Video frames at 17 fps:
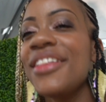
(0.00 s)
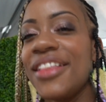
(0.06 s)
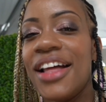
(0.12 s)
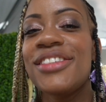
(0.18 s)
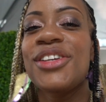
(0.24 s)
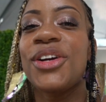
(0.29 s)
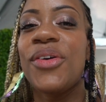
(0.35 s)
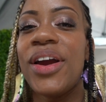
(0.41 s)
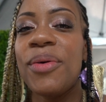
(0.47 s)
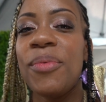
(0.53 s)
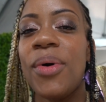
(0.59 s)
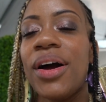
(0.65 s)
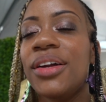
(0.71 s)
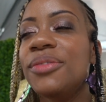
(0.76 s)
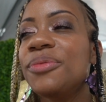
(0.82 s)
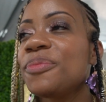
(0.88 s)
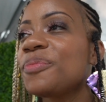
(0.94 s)
That's a great
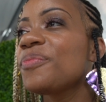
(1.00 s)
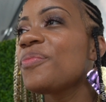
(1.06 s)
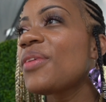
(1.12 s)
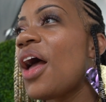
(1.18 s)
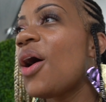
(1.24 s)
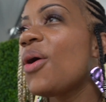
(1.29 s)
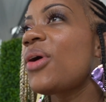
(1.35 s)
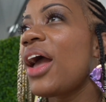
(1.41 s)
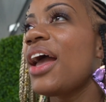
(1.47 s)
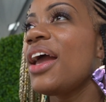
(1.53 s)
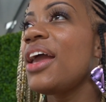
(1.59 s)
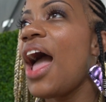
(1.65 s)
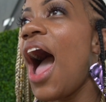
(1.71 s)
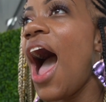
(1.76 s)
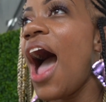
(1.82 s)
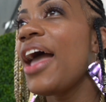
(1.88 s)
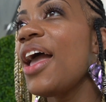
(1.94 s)
one. Okay,
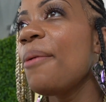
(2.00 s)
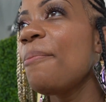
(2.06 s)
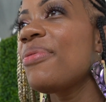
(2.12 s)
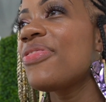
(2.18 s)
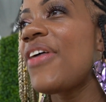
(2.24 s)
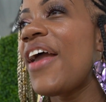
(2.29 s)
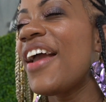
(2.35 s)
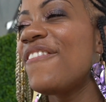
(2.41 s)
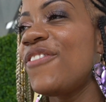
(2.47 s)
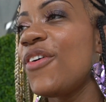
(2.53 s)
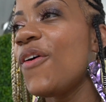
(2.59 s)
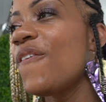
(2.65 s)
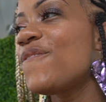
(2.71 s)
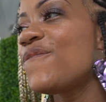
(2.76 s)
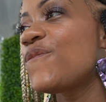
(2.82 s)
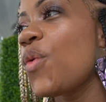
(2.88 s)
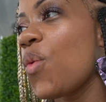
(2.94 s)
I am thankful
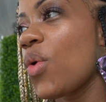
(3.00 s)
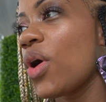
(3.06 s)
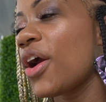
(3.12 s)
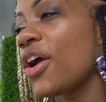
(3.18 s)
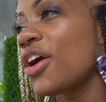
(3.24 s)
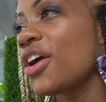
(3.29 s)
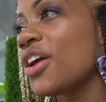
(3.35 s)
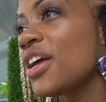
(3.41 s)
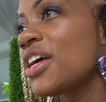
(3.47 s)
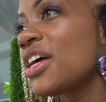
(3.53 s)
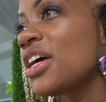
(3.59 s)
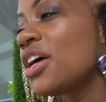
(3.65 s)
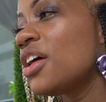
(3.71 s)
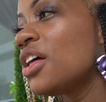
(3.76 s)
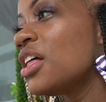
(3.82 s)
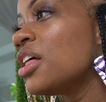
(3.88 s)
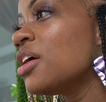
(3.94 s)
for
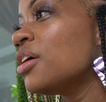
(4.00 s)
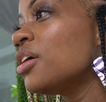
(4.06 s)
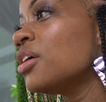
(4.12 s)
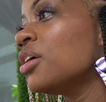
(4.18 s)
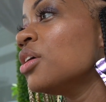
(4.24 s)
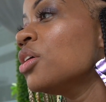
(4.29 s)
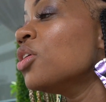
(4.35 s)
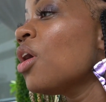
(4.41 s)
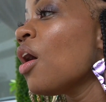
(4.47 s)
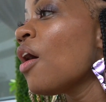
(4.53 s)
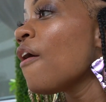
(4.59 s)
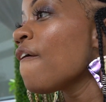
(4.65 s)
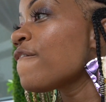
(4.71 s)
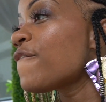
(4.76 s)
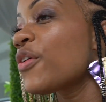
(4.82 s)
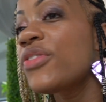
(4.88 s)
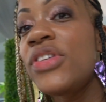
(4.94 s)

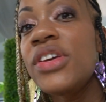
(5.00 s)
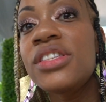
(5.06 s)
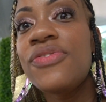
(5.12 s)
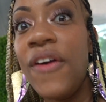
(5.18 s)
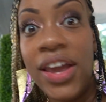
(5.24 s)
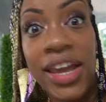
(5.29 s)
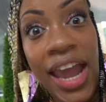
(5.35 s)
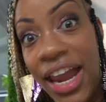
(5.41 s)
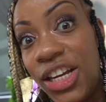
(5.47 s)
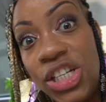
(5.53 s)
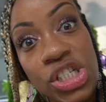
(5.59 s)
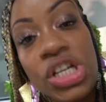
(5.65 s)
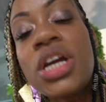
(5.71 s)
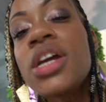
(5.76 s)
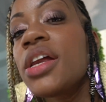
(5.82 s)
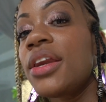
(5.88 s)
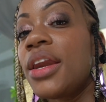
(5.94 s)
for this
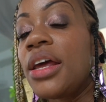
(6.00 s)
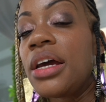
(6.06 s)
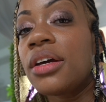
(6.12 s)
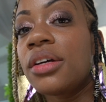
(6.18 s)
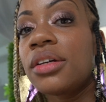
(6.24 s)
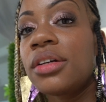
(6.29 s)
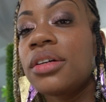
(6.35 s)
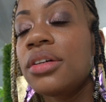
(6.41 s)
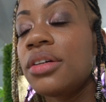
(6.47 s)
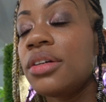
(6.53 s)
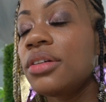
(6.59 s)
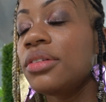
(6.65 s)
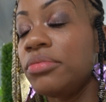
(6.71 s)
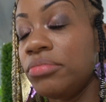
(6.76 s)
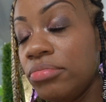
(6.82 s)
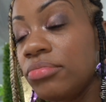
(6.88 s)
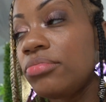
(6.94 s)
vacation.
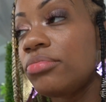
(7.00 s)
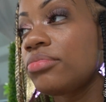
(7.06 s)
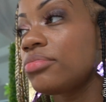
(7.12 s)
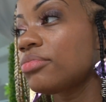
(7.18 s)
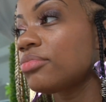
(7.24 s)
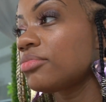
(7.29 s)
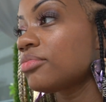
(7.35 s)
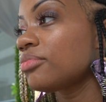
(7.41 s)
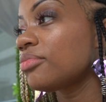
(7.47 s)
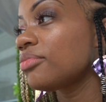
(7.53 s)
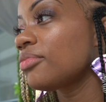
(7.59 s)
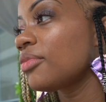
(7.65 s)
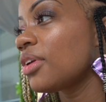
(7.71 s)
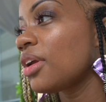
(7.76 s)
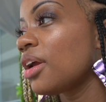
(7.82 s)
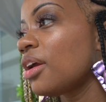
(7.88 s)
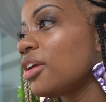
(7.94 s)
That's what I already
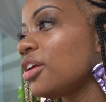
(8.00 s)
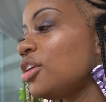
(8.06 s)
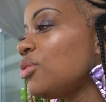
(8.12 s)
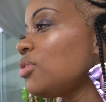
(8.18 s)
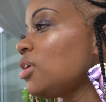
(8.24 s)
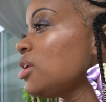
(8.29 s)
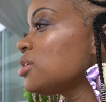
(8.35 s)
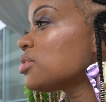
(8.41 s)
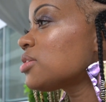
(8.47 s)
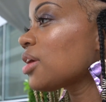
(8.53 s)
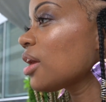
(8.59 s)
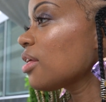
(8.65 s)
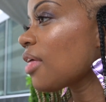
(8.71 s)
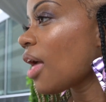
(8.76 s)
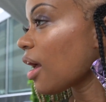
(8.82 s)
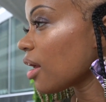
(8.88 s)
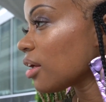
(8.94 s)
said. You didn't
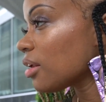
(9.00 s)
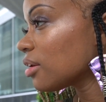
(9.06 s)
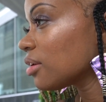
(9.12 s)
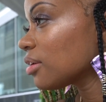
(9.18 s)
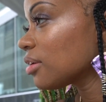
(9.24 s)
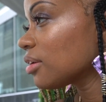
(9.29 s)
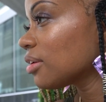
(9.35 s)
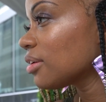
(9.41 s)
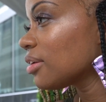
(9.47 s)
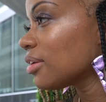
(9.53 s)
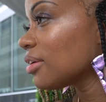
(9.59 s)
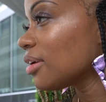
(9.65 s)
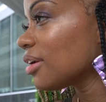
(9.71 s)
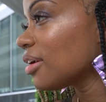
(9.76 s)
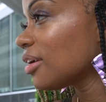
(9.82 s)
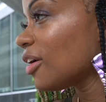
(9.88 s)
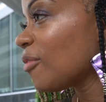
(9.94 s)
say that.
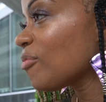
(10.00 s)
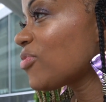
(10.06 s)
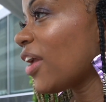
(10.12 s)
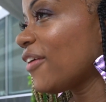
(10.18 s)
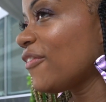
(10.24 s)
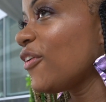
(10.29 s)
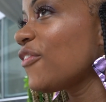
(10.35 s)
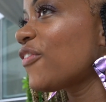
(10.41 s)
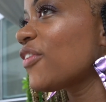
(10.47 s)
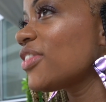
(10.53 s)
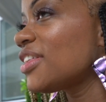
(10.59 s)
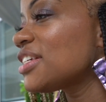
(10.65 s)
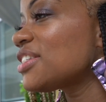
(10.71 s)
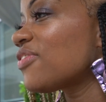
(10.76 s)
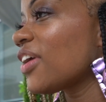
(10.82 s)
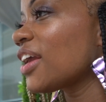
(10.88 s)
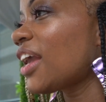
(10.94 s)
I'm thankful for
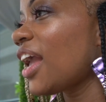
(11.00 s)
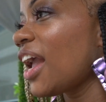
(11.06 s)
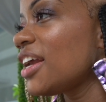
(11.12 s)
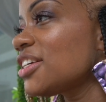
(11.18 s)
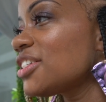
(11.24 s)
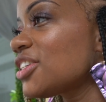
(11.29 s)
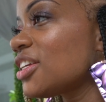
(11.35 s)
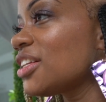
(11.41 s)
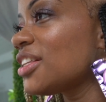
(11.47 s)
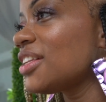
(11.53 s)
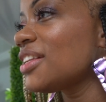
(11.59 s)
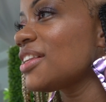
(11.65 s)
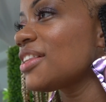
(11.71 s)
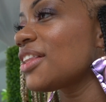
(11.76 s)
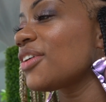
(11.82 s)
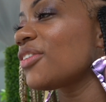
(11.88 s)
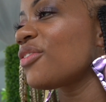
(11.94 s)
this
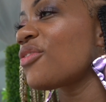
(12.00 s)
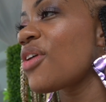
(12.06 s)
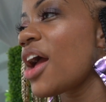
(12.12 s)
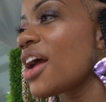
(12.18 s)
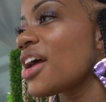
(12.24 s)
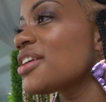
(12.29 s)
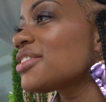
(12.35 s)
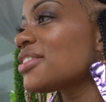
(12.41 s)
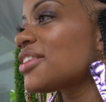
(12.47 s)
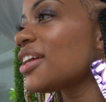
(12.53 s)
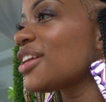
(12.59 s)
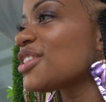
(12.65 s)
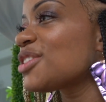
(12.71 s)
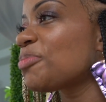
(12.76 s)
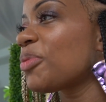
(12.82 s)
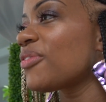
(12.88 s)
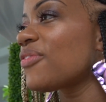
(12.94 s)
vacation, the rest that
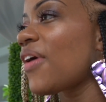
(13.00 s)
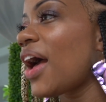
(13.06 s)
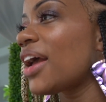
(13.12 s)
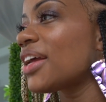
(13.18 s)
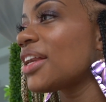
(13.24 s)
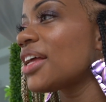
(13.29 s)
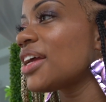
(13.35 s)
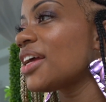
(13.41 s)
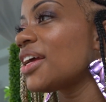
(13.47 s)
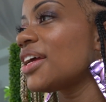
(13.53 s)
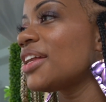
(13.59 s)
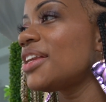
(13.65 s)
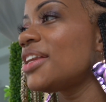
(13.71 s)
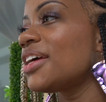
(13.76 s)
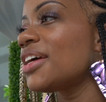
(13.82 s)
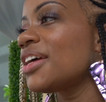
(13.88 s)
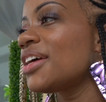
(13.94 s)
it's
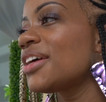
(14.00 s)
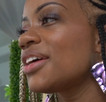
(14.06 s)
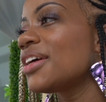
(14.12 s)
provided